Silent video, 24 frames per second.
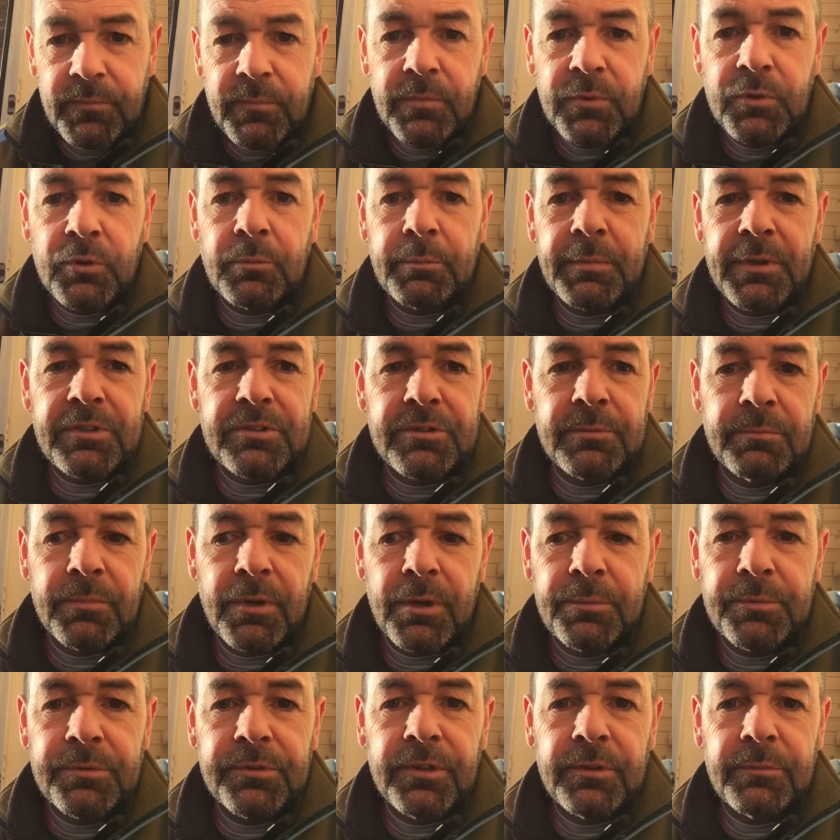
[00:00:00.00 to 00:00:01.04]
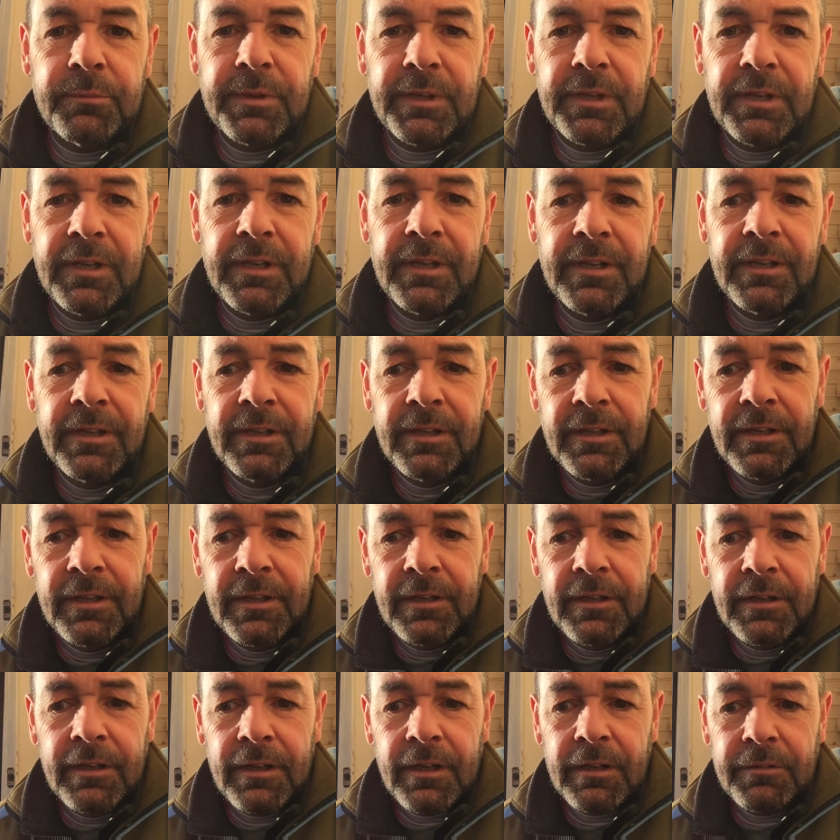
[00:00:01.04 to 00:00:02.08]
sort of bits and bobs that have been
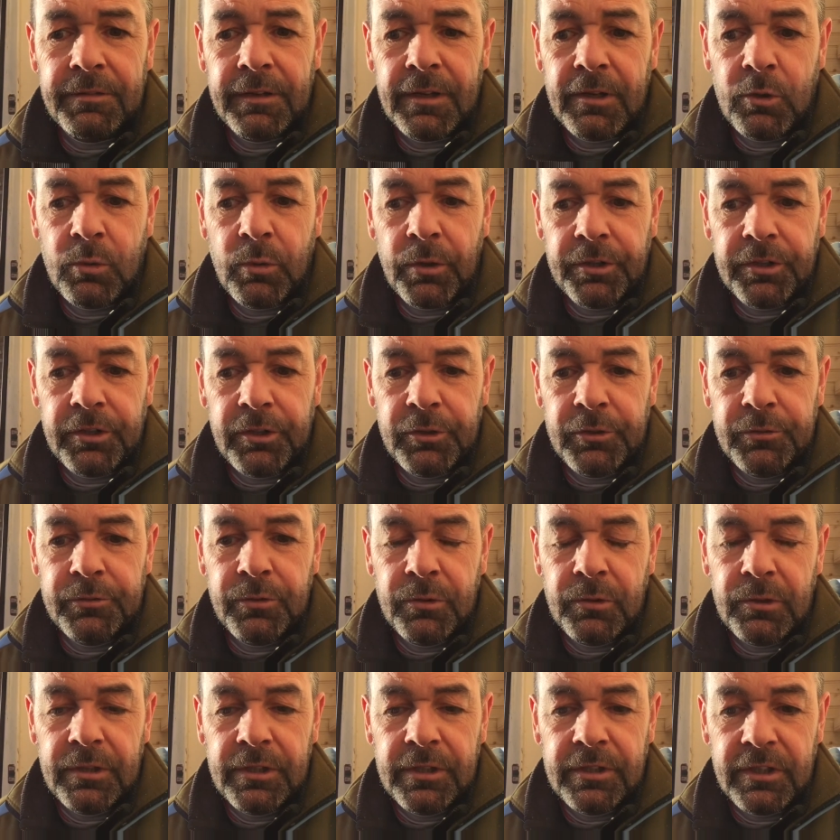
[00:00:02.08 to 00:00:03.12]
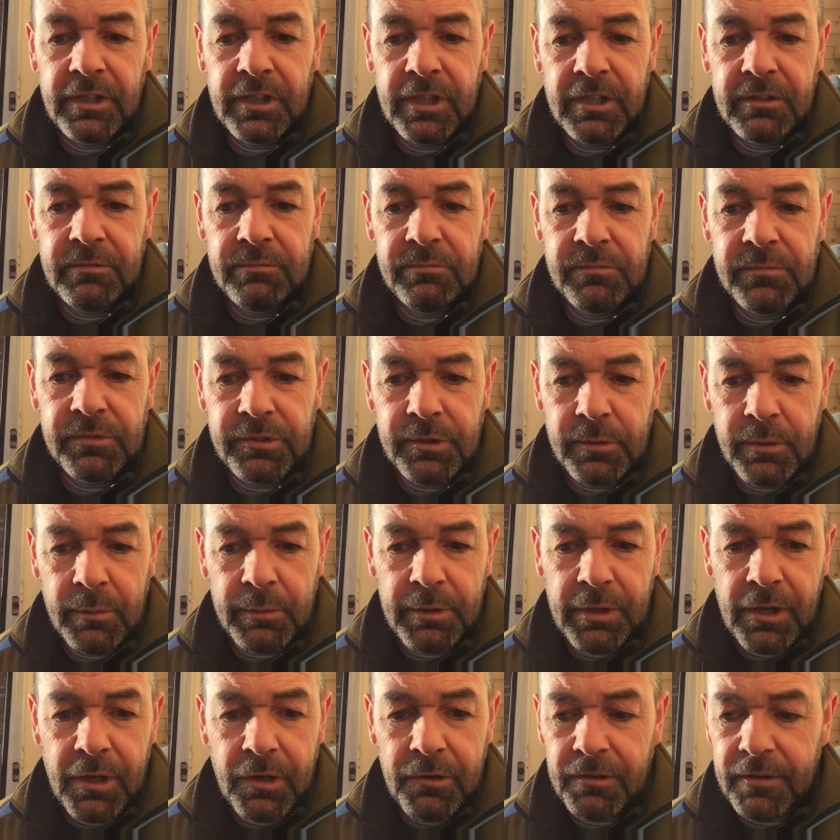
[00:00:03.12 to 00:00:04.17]
I found quite useful. You can see where we
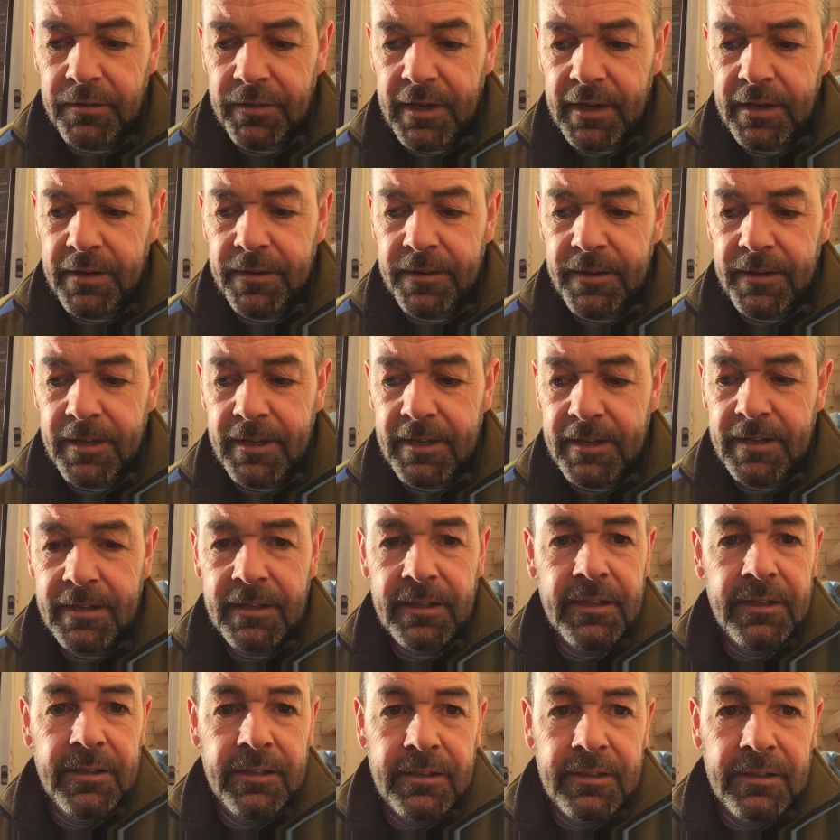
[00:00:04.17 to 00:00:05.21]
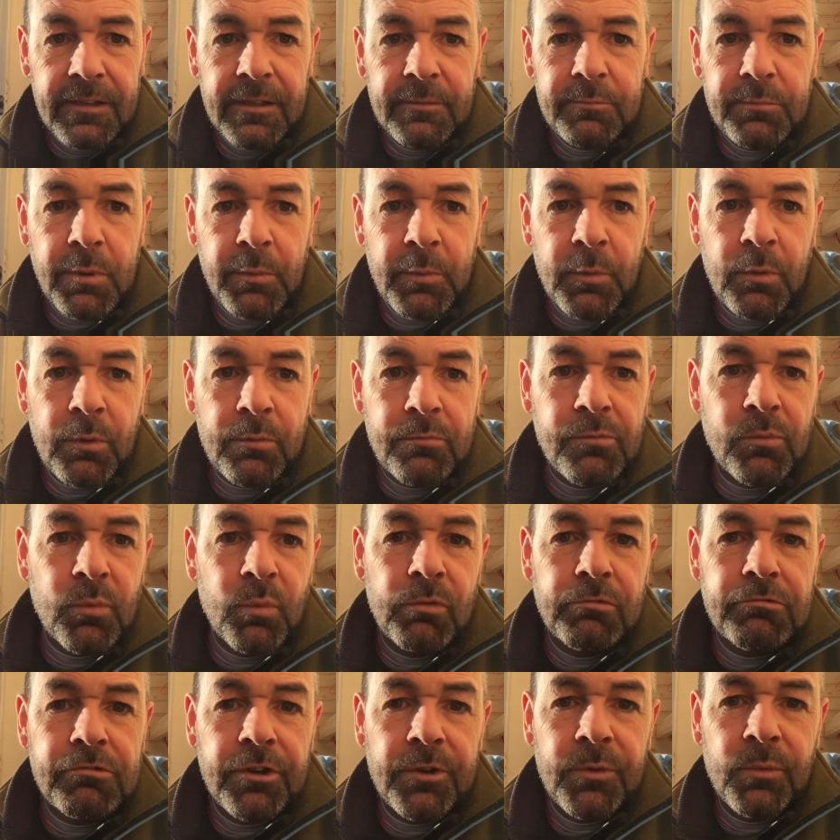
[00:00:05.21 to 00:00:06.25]
are, and then probably we'll
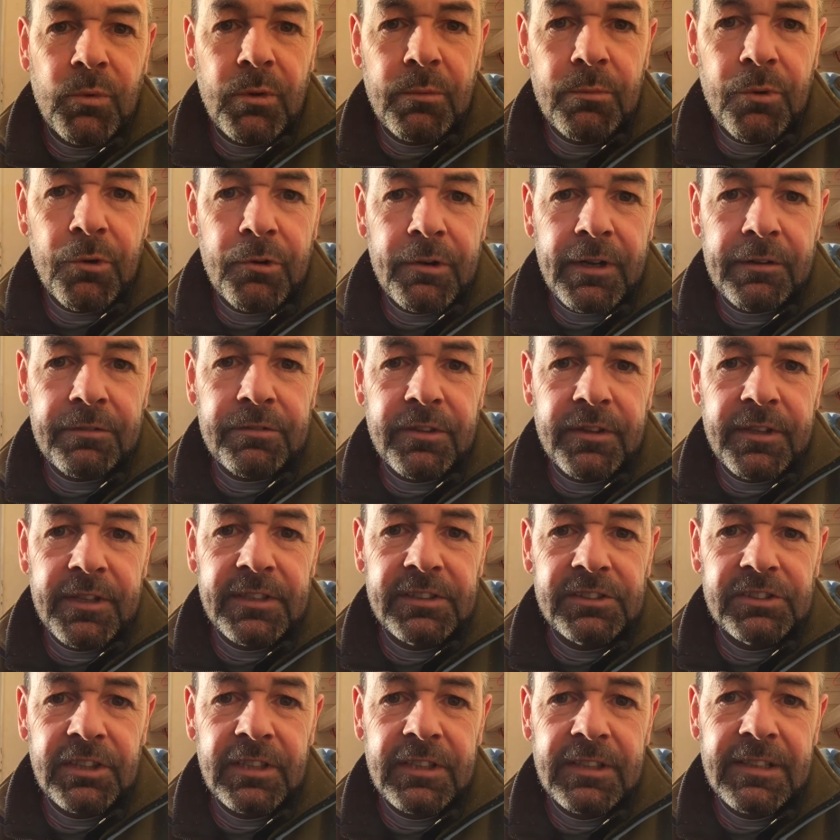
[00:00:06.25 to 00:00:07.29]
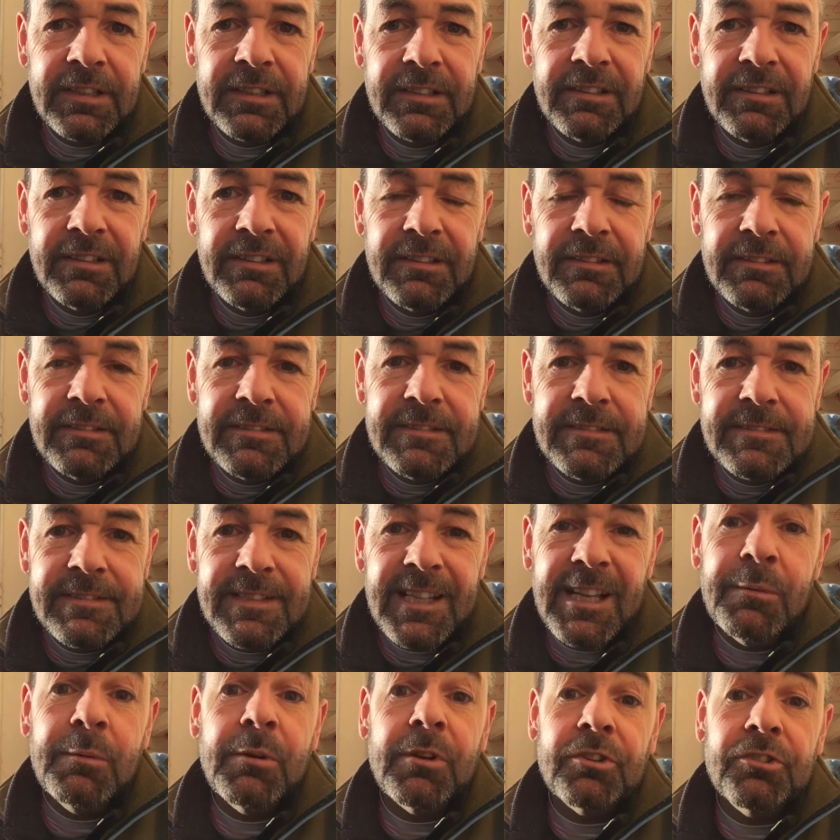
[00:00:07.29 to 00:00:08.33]
run one more after this.
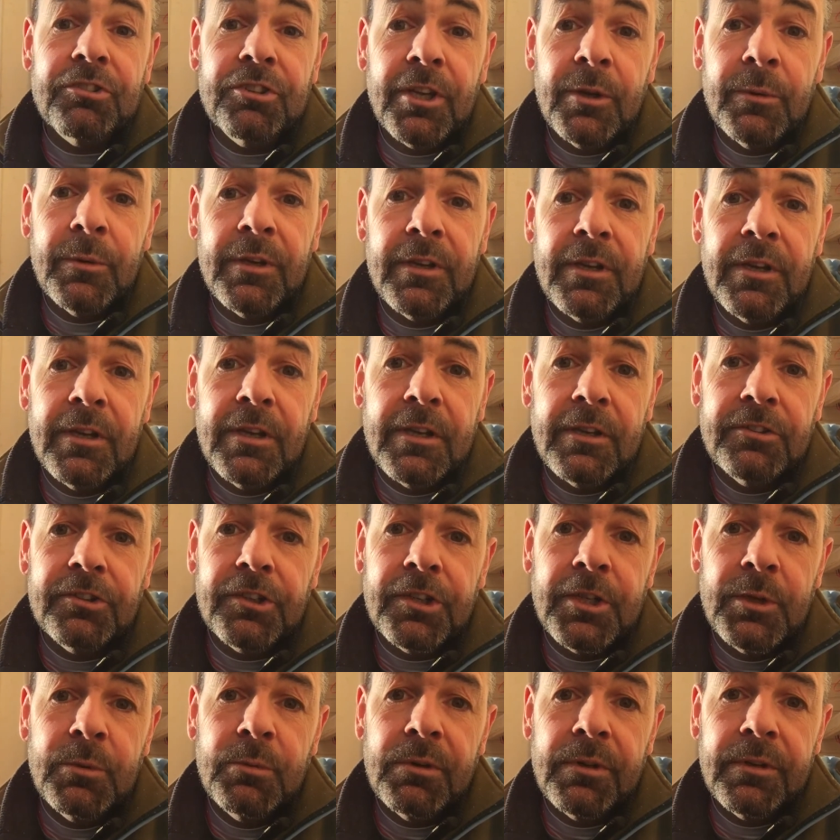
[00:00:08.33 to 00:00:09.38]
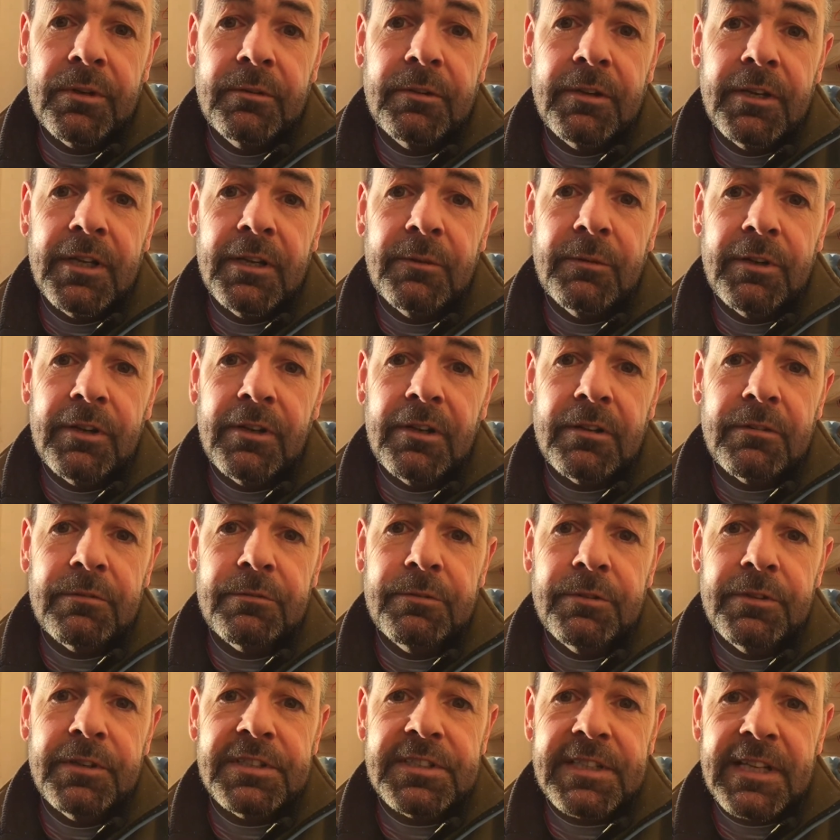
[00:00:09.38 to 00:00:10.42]
I might show you one when our
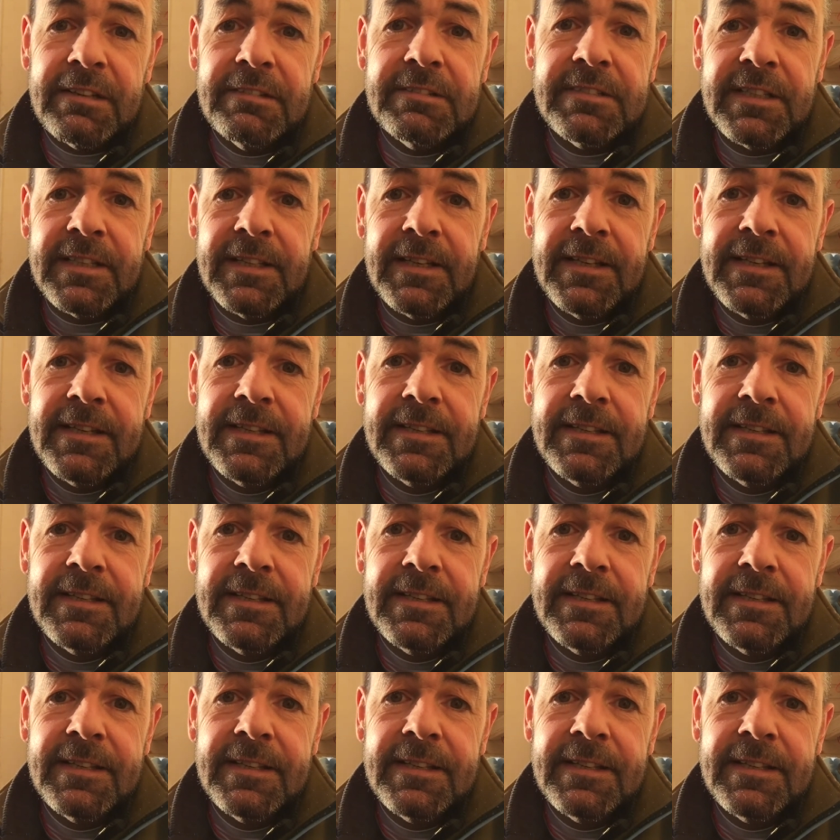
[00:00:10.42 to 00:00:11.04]
first outing,